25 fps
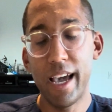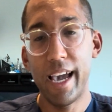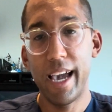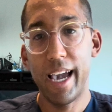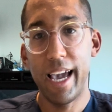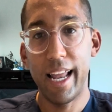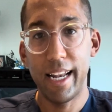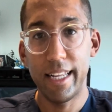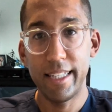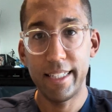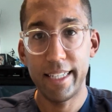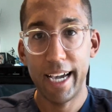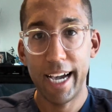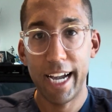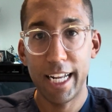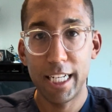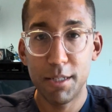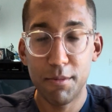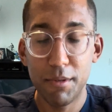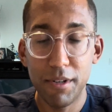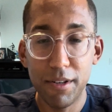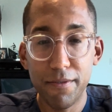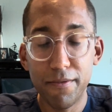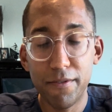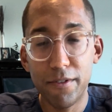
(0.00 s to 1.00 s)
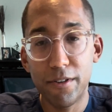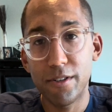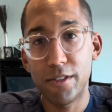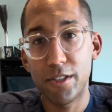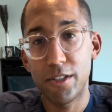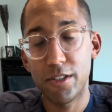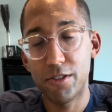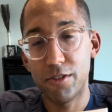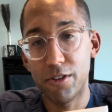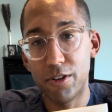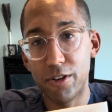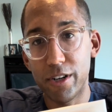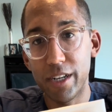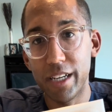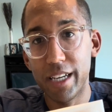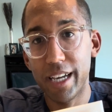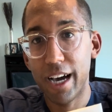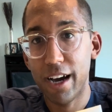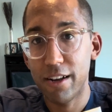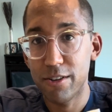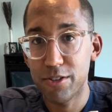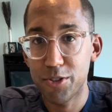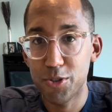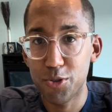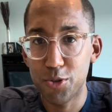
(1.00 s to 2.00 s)
an attachment for learning
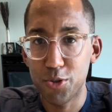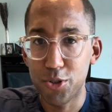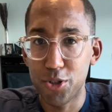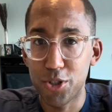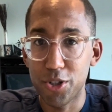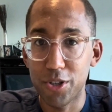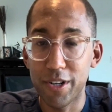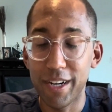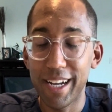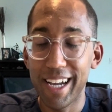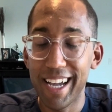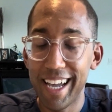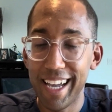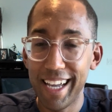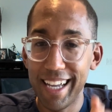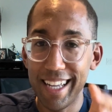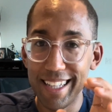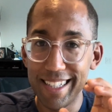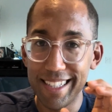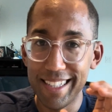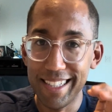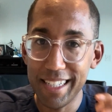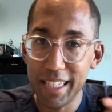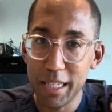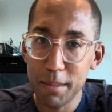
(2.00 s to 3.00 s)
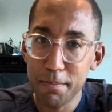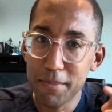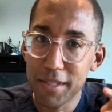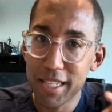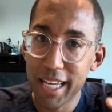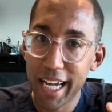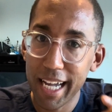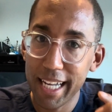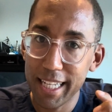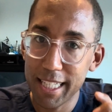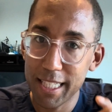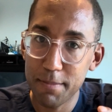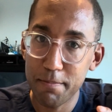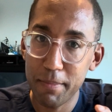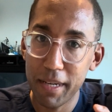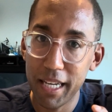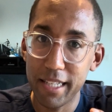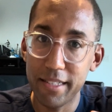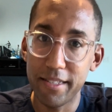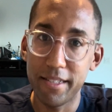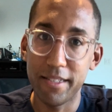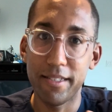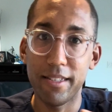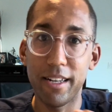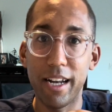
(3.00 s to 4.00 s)
how to suture in deep, tight
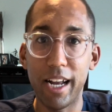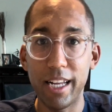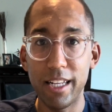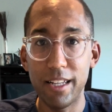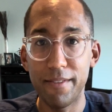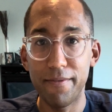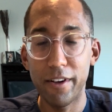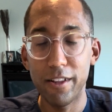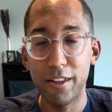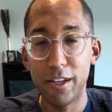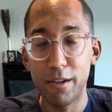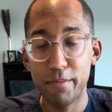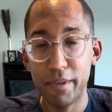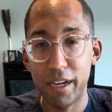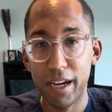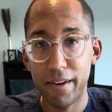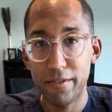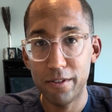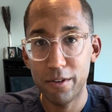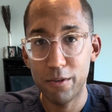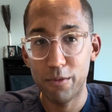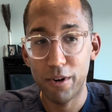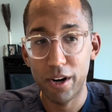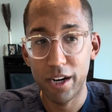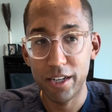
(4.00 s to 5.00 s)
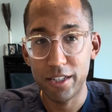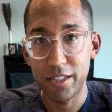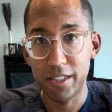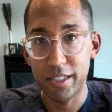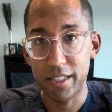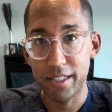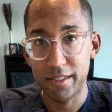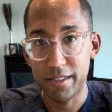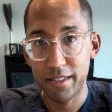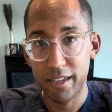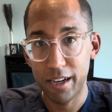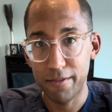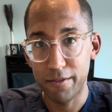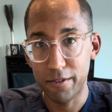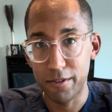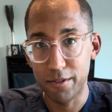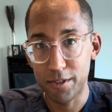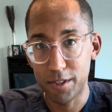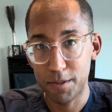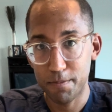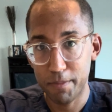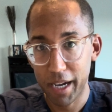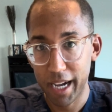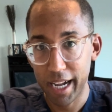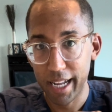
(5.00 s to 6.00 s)
spaces that I developed after watching several
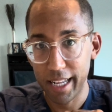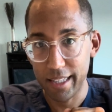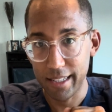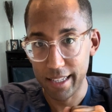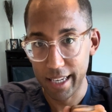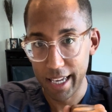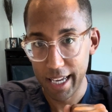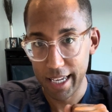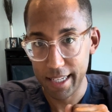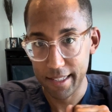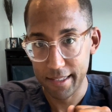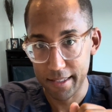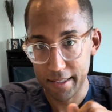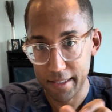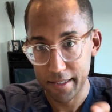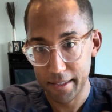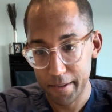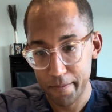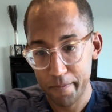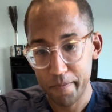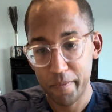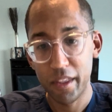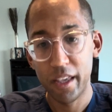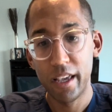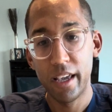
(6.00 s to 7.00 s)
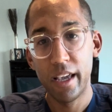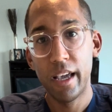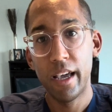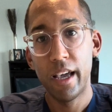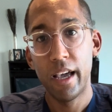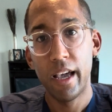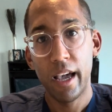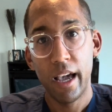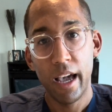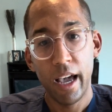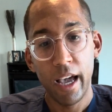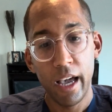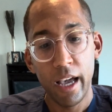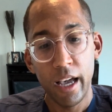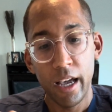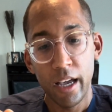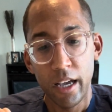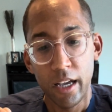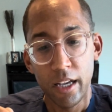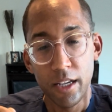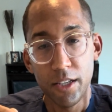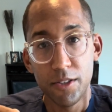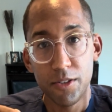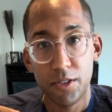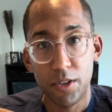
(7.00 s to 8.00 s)
spine cases.
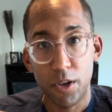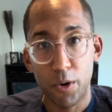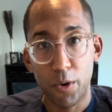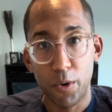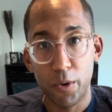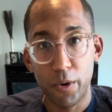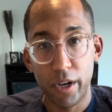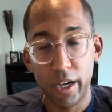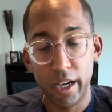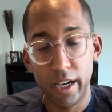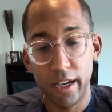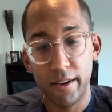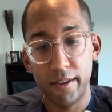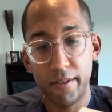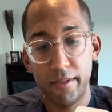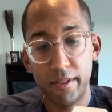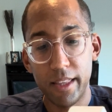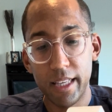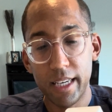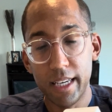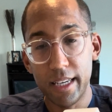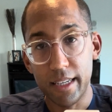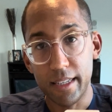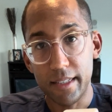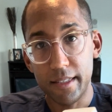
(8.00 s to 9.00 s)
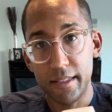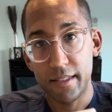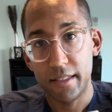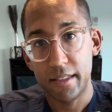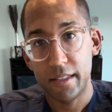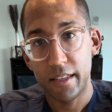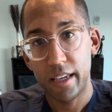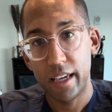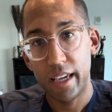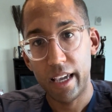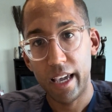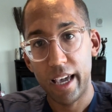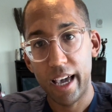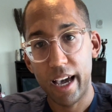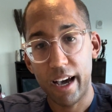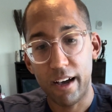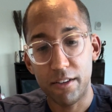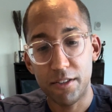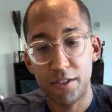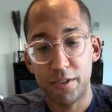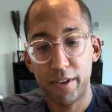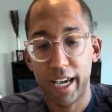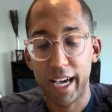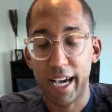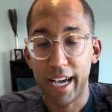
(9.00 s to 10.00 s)
So this
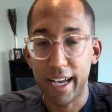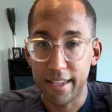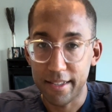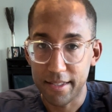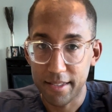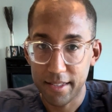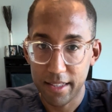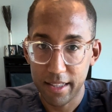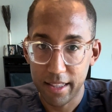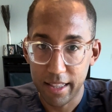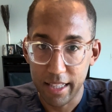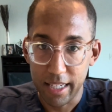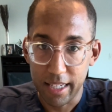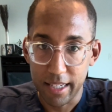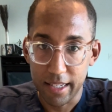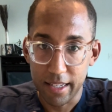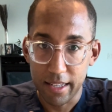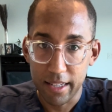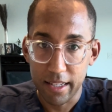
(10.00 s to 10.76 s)
also has the